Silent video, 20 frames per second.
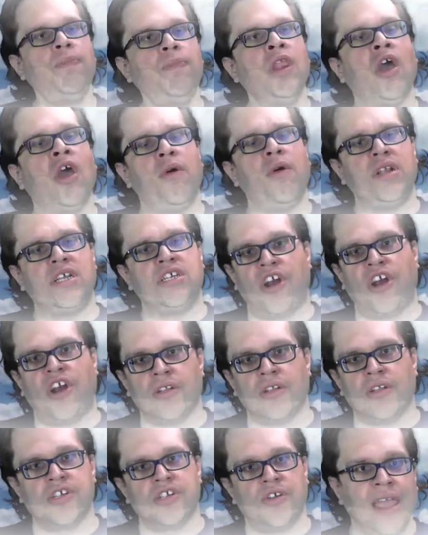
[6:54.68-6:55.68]
go in
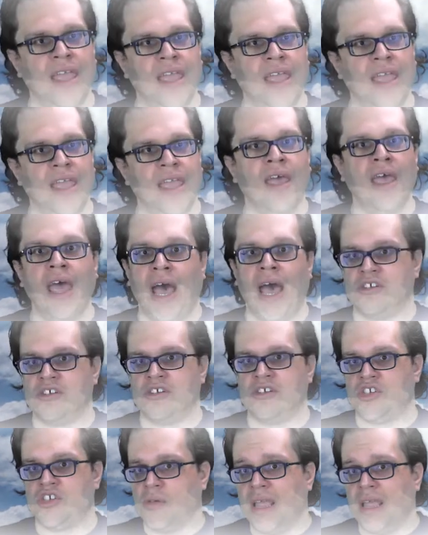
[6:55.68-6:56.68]
circles, okay?
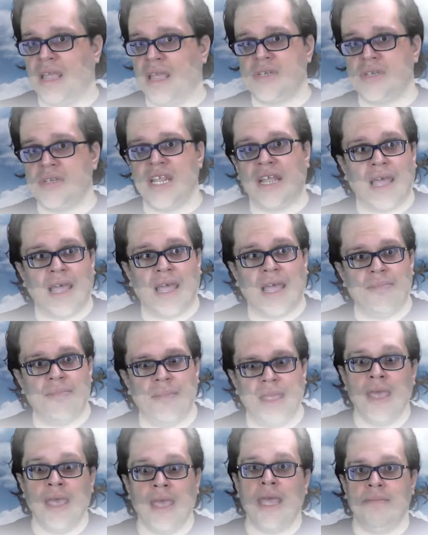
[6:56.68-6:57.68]
And sometimes that can
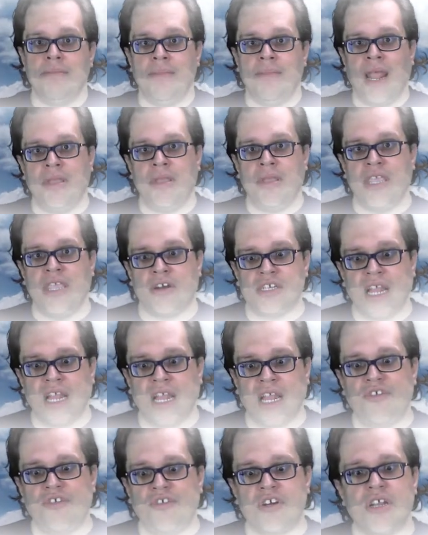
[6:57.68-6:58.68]
be blaming
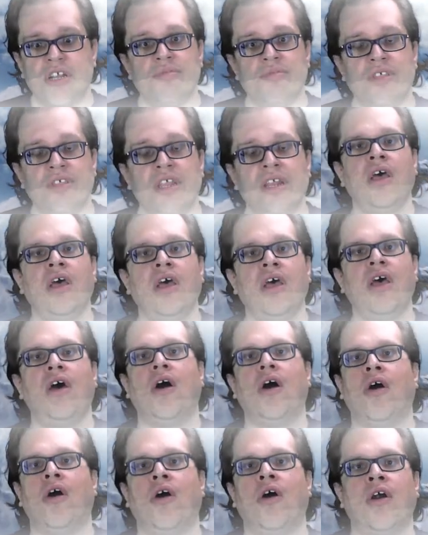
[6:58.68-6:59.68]
yourself for something,
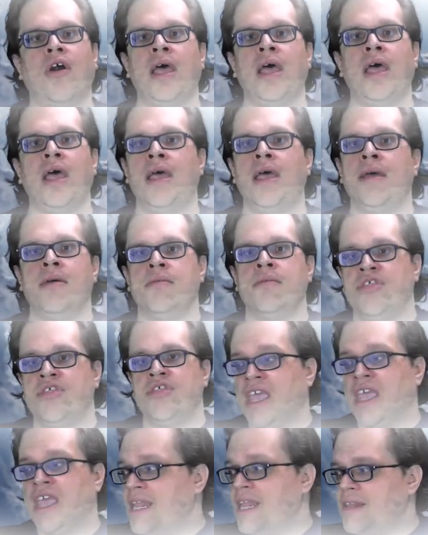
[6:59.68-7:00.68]
or
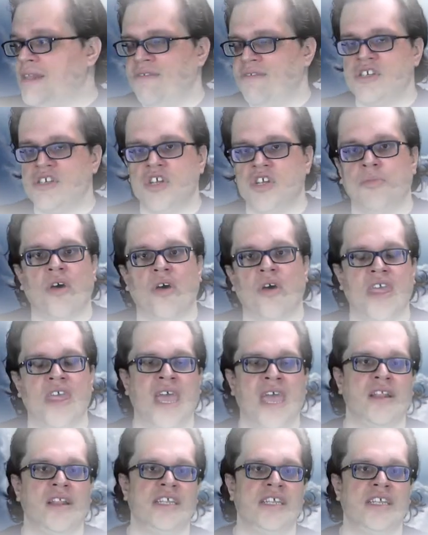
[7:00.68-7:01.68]
thinking if somebody else